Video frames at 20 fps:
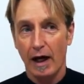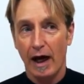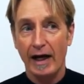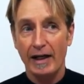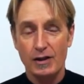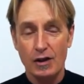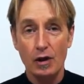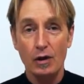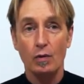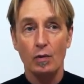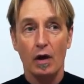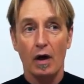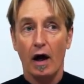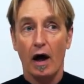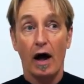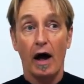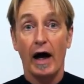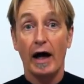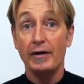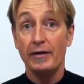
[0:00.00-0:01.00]
I do.
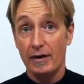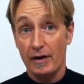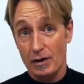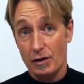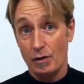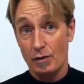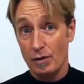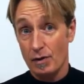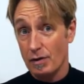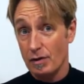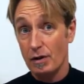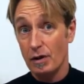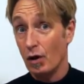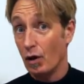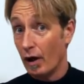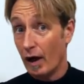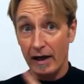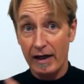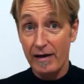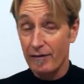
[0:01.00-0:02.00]
And this was,
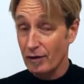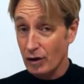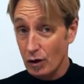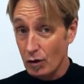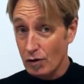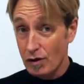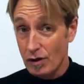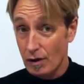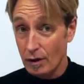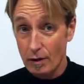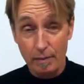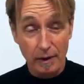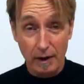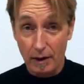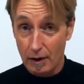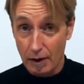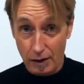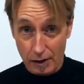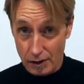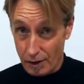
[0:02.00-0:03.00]
I never used to
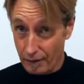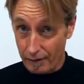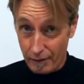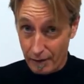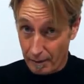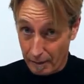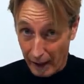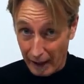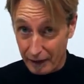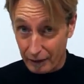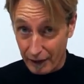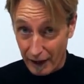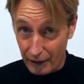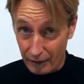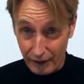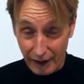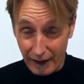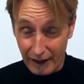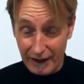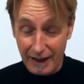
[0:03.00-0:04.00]
because of the
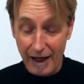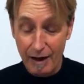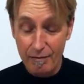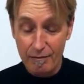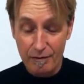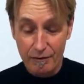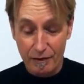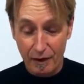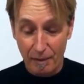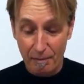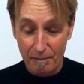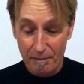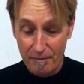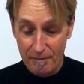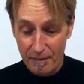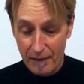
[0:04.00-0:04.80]
background that I came from.